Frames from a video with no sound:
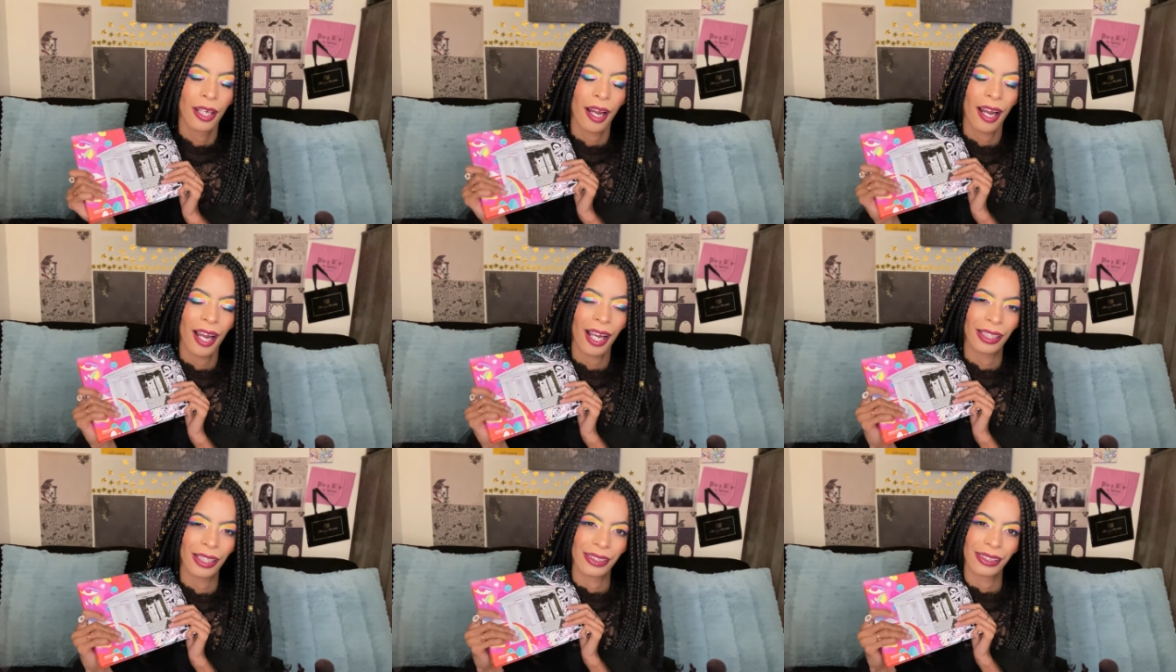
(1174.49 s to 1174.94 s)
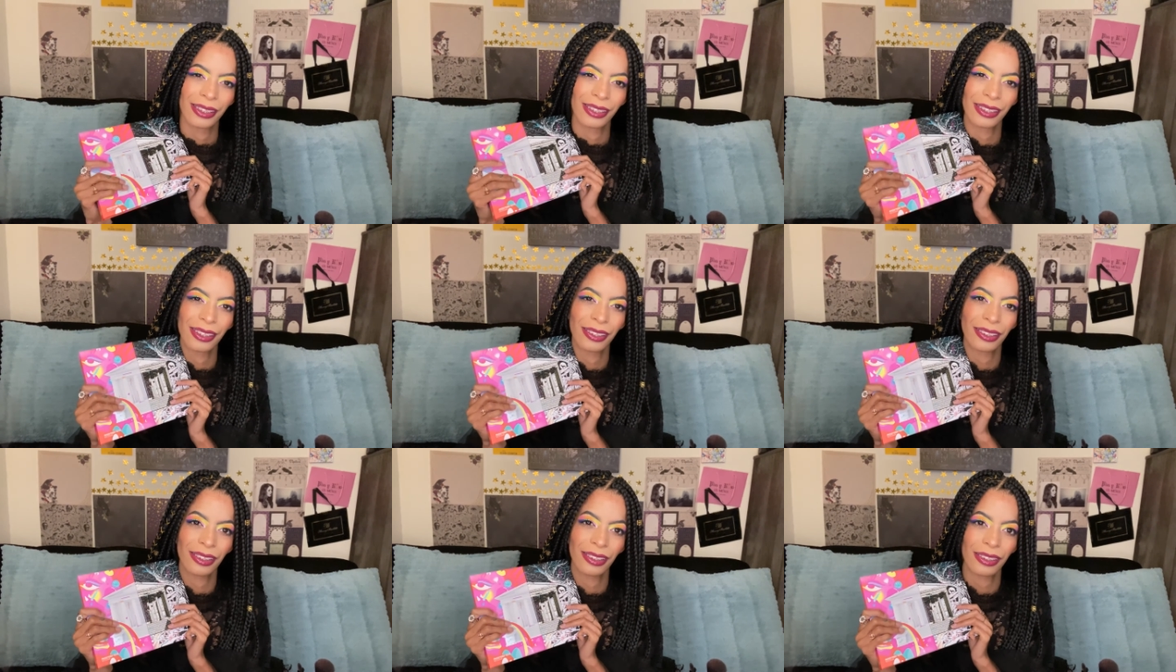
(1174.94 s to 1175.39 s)

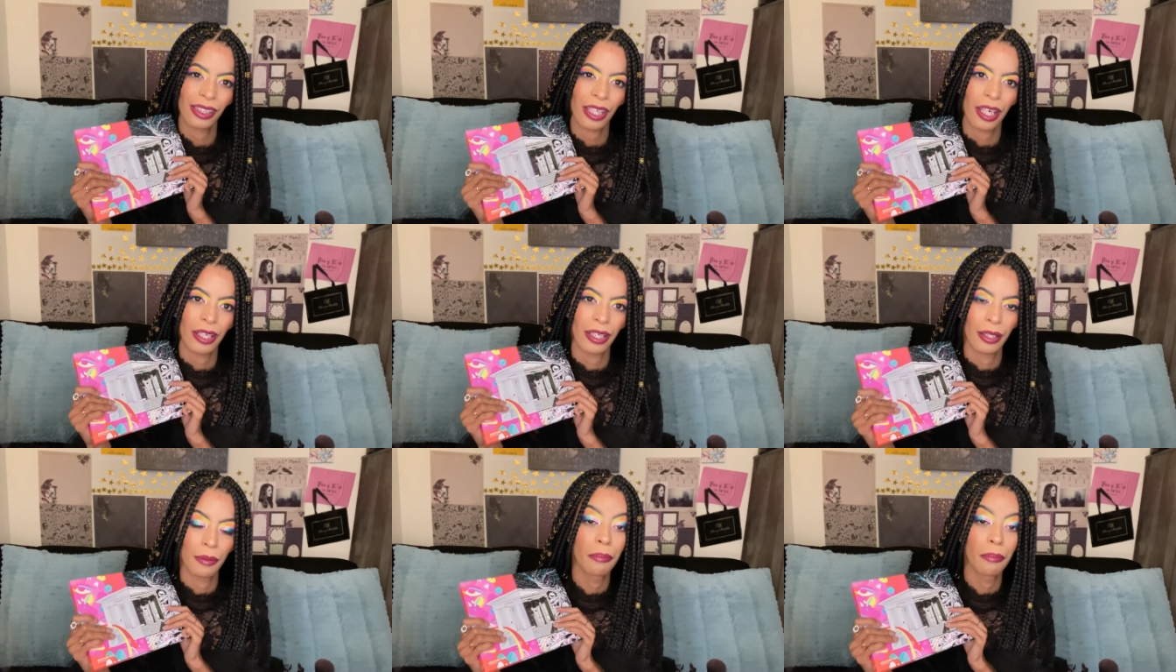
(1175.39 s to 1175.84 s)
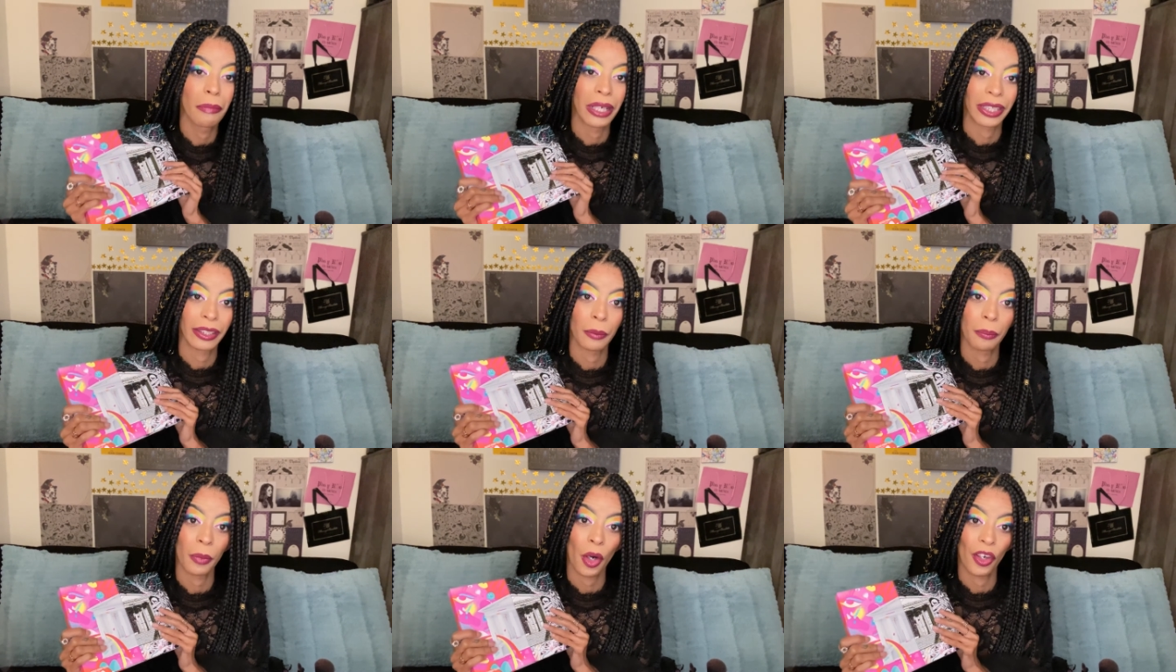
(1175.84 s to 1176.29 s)
as a
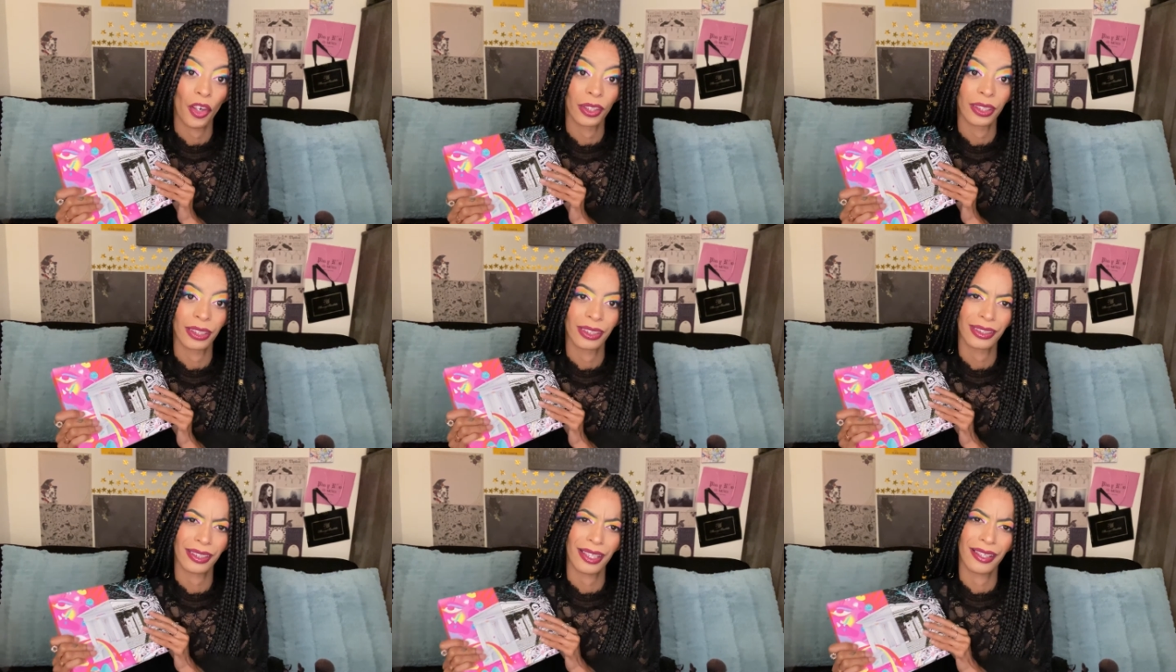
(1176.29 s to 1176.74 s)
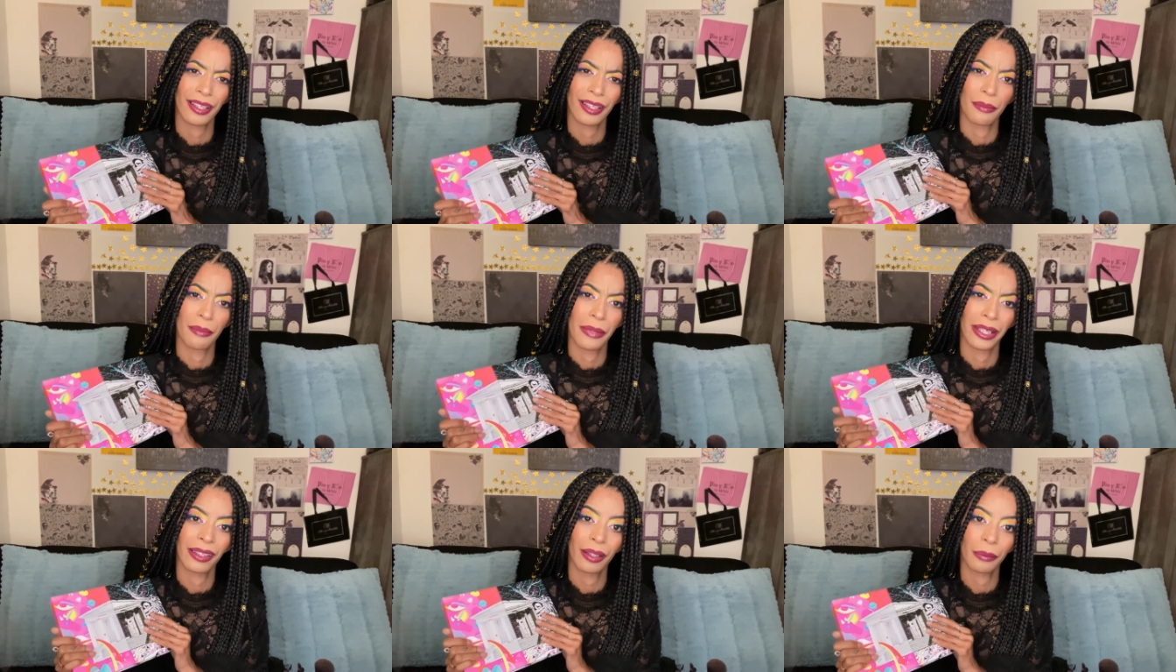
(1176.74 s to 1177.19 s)
makeup artist and a
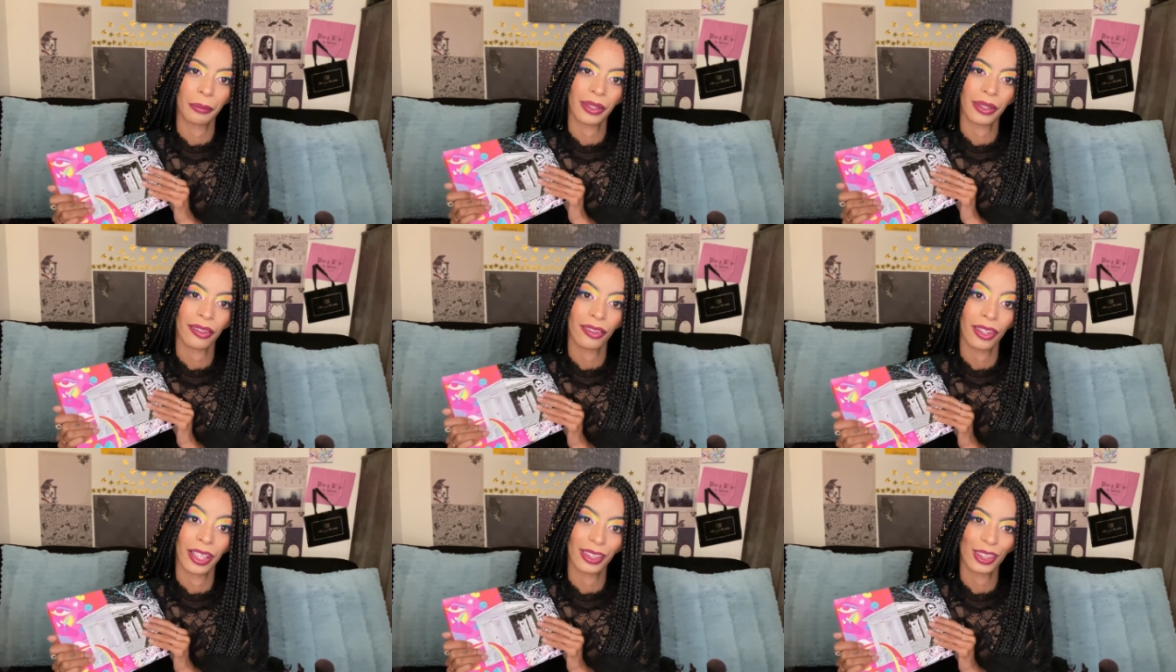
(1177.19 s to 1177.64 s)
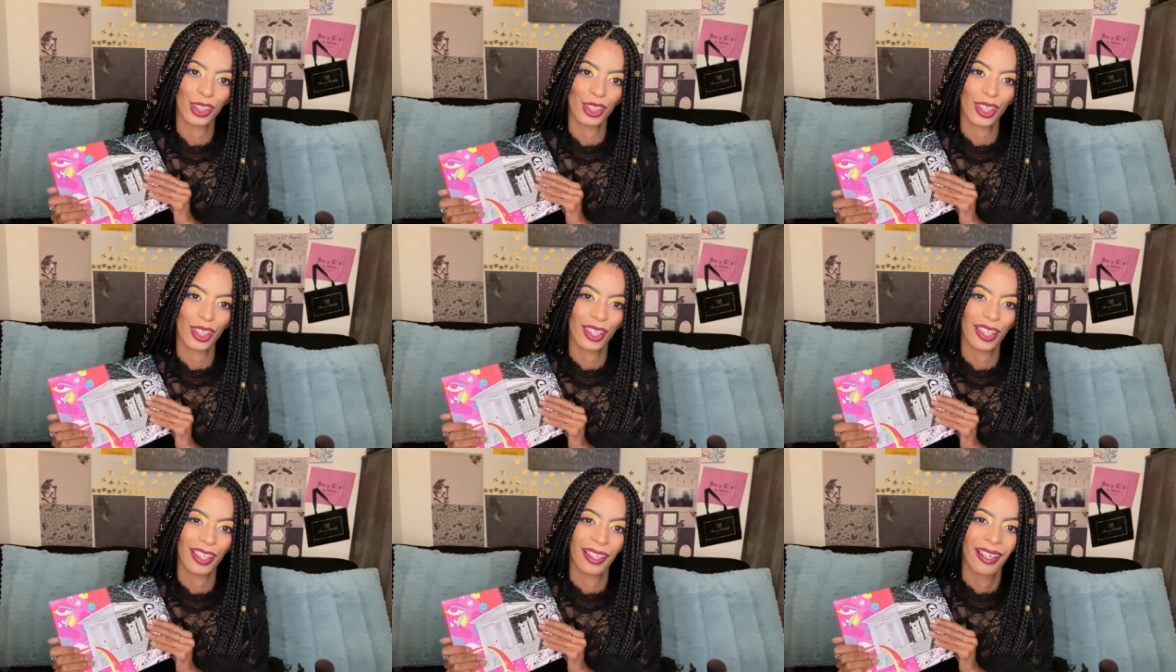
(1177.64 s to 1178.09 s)
makeup
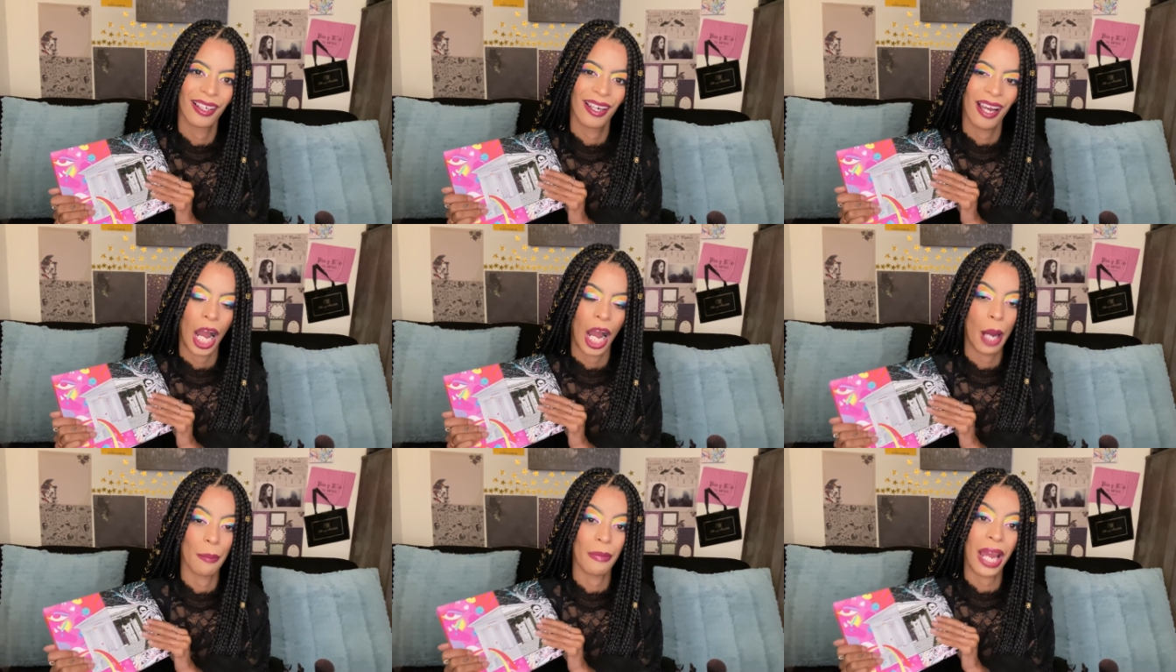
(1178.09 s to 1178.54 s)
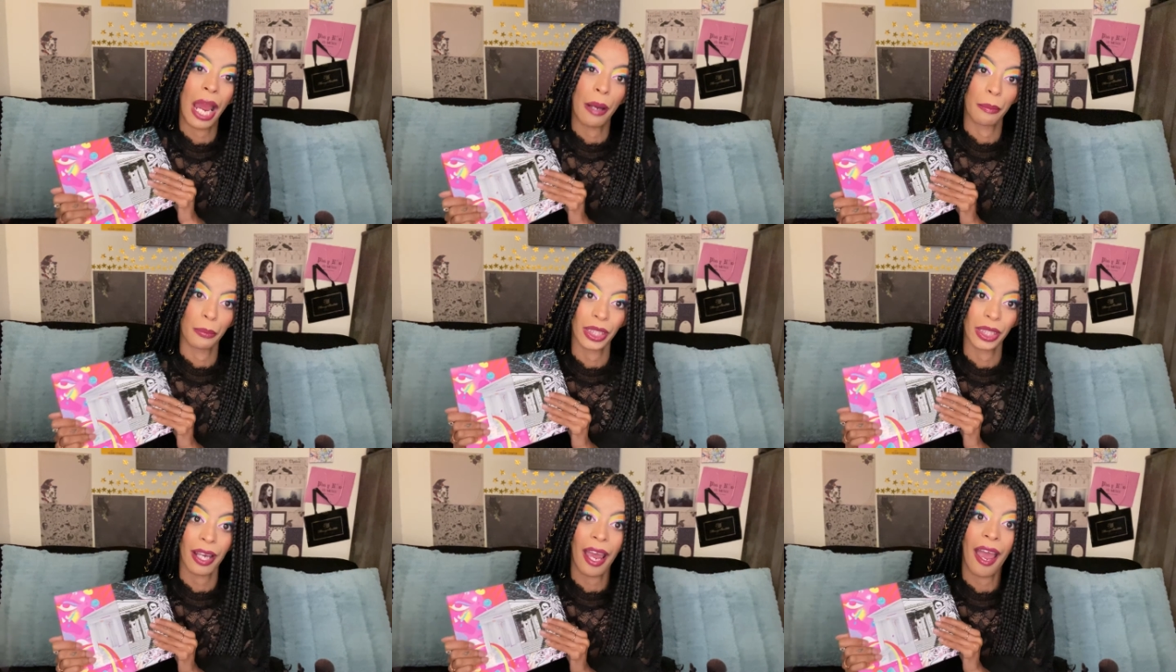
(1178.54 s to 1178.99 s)
collector, I'm
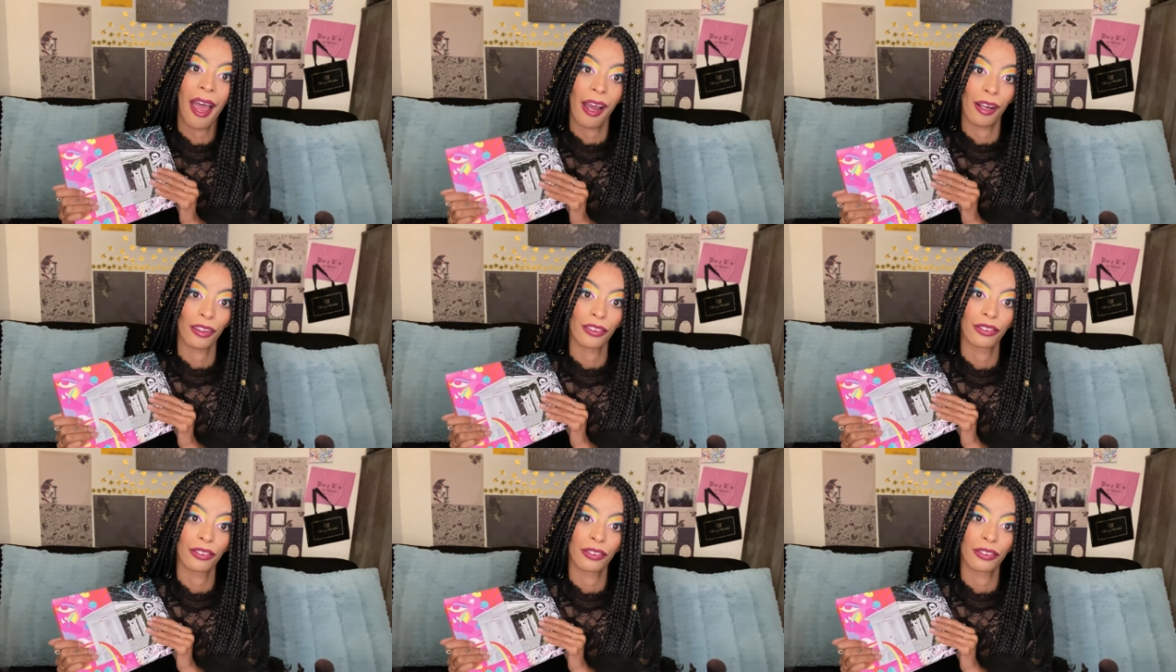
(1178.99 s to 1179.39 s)
happy to have.